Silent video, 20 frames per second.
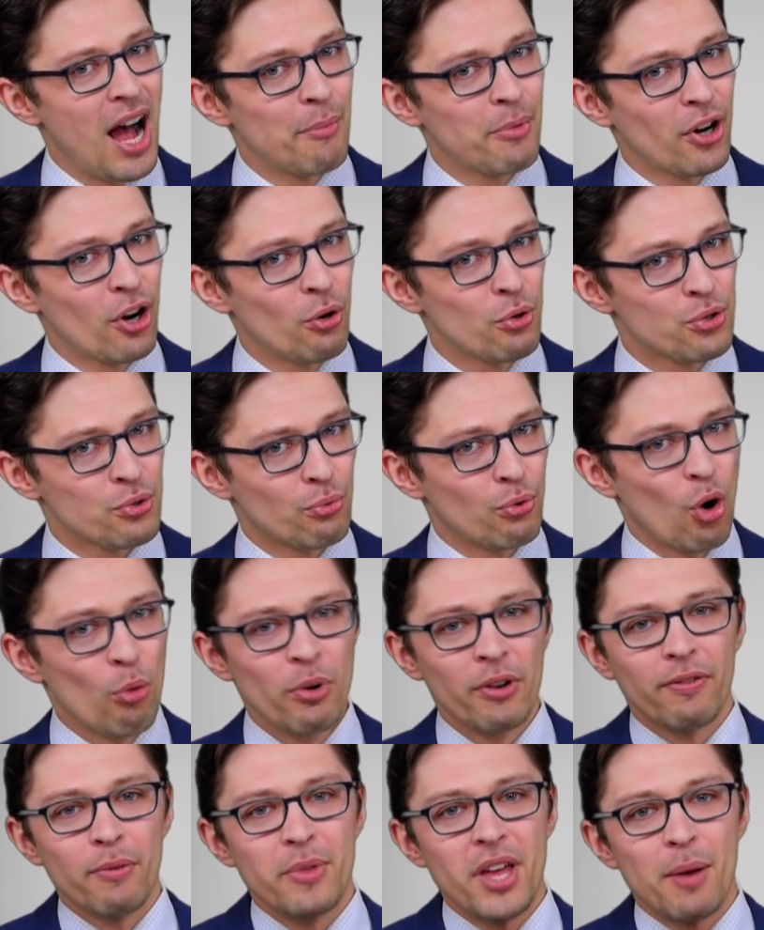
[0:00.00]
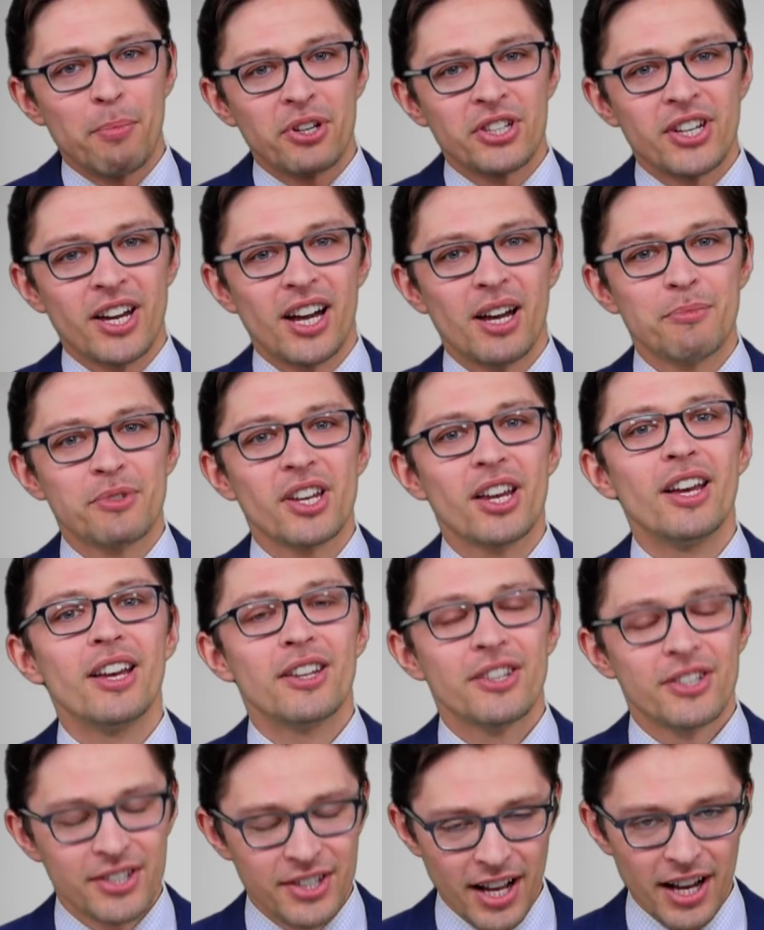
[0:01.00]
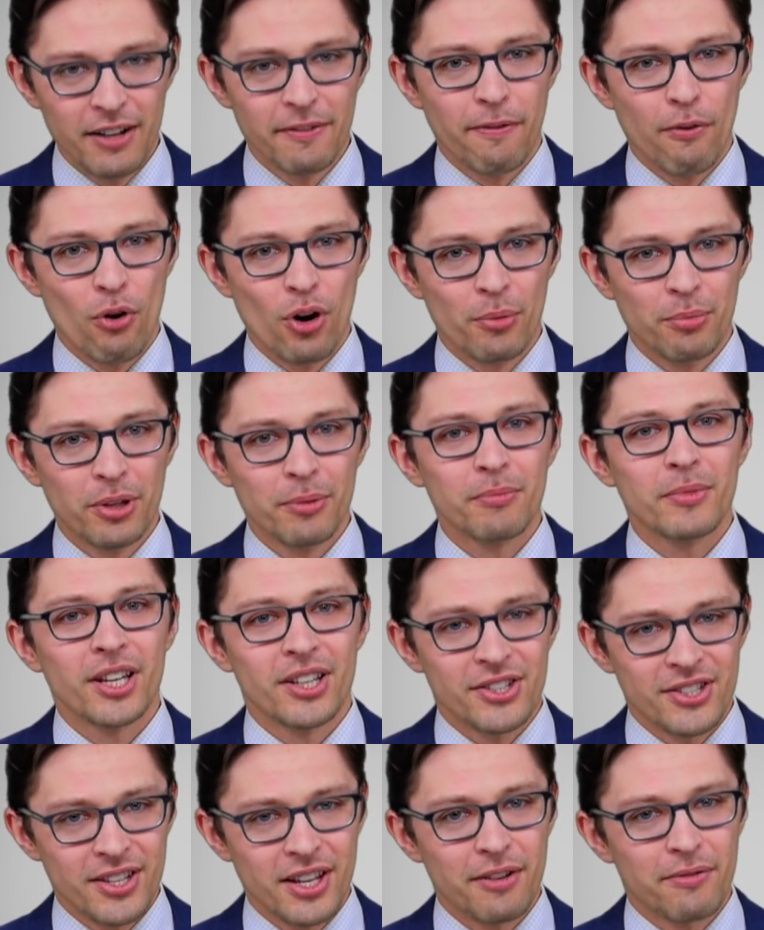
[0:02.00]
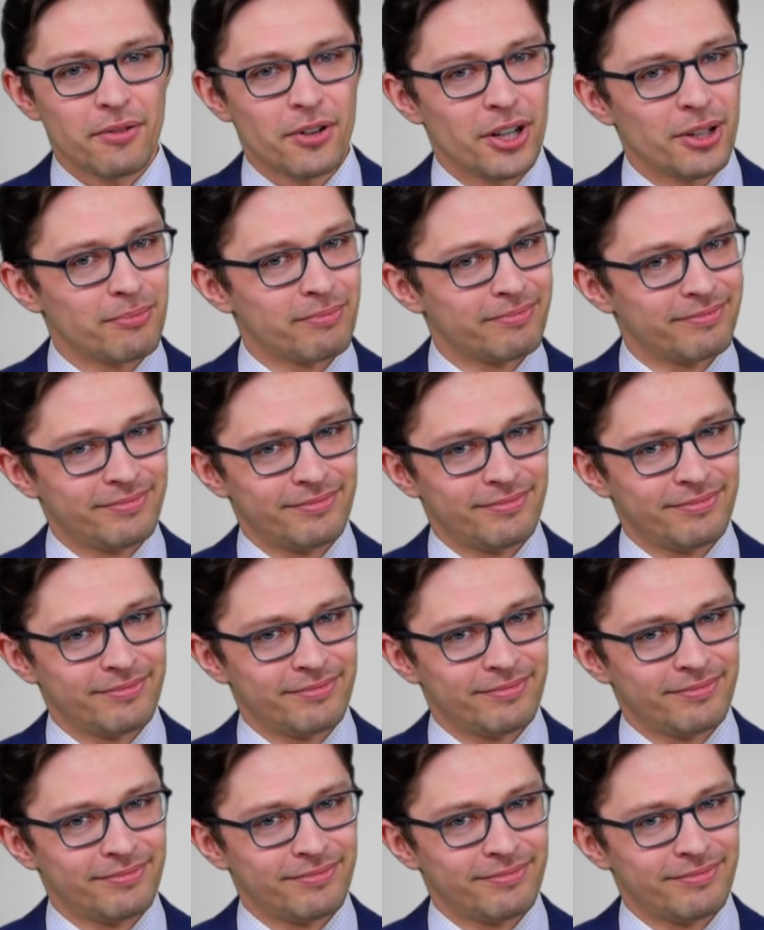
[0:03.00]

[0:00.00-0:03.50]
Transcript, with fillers: I'm your host, Roman from the Epoch Times. Stay informed and stay free.